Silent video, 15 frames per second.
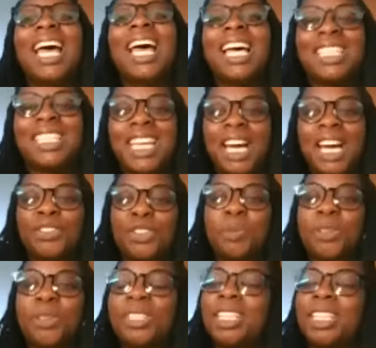as the average
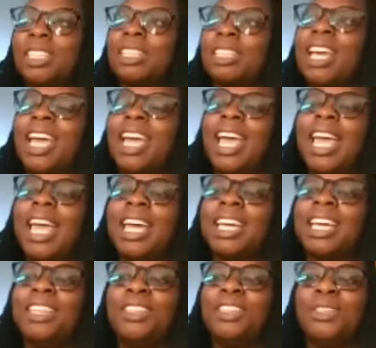person.
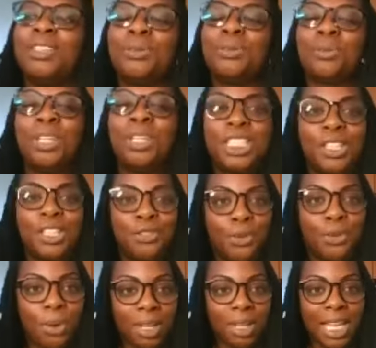And the reason
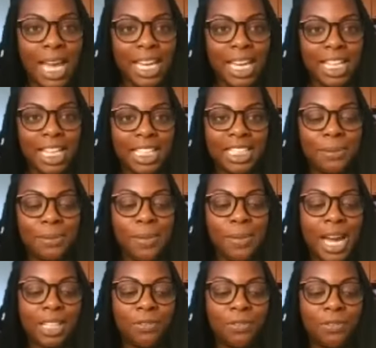for that is
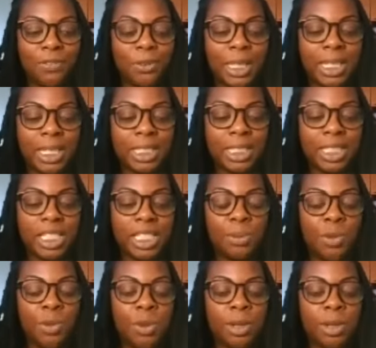mindfulness is
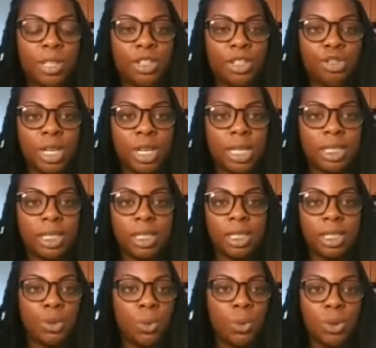more than just a
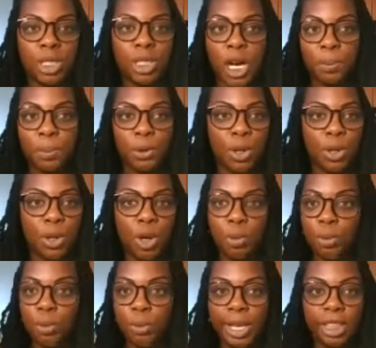tool to help you
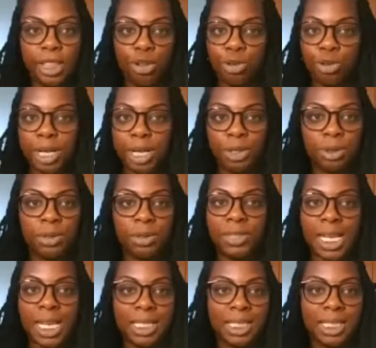cope with the stressors of
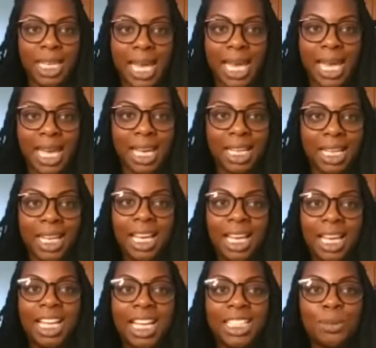day to day.
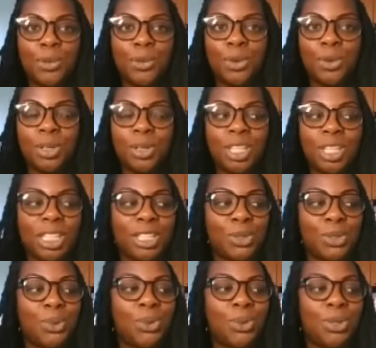It's more than a
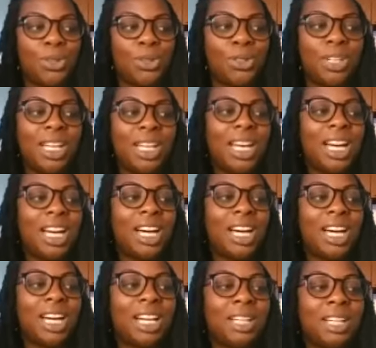tool
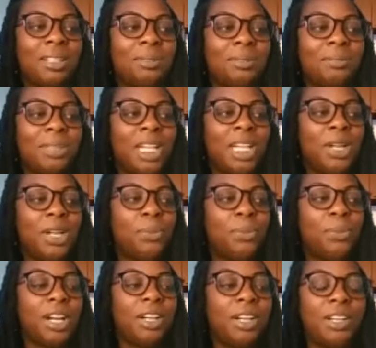um,
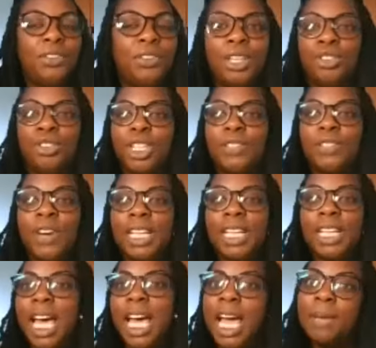where if you can just find
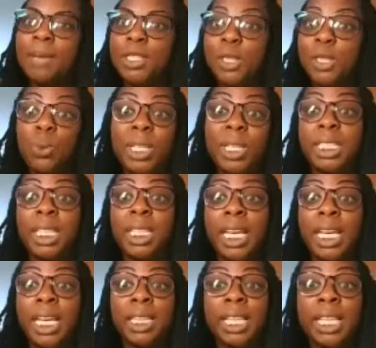time to squeeze it
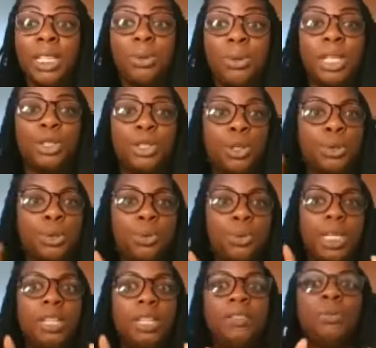in, then you can do
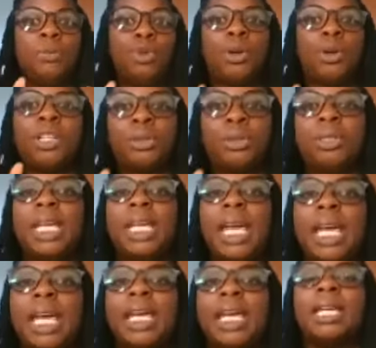even more in your
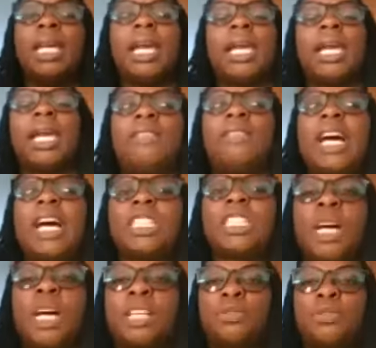day. In fact,
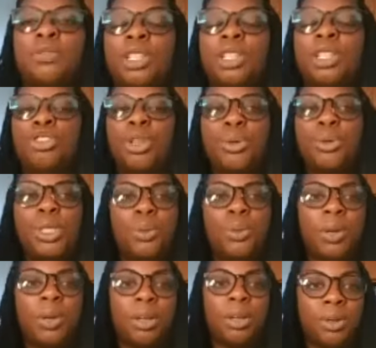mindfulness shows you
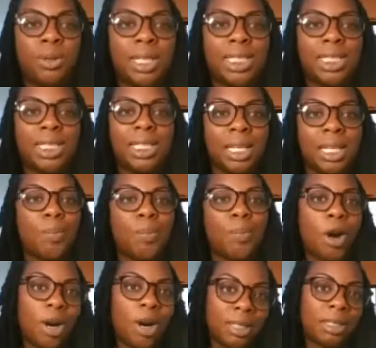where you can stand to
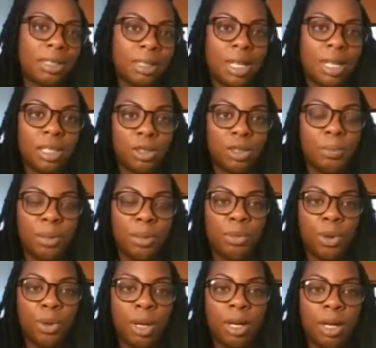pause a little bit
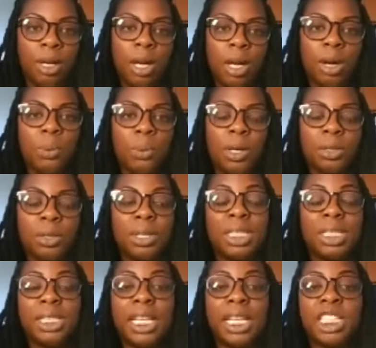more where you can
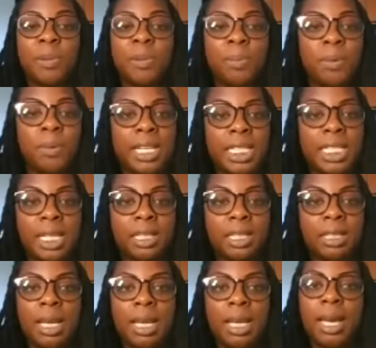stand to be present.
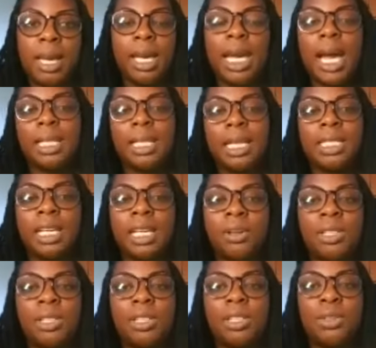It highlights
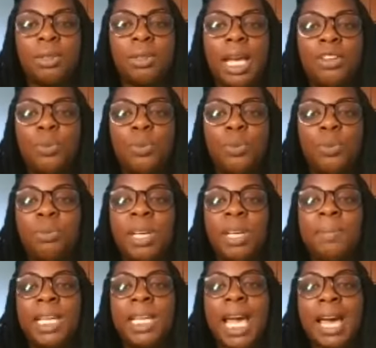areas of your life where you
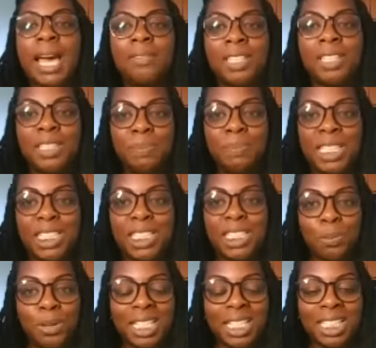maybe haven't been as
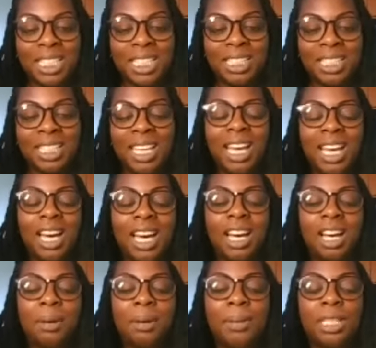present.
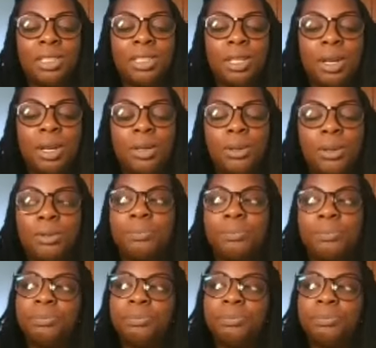Um, and so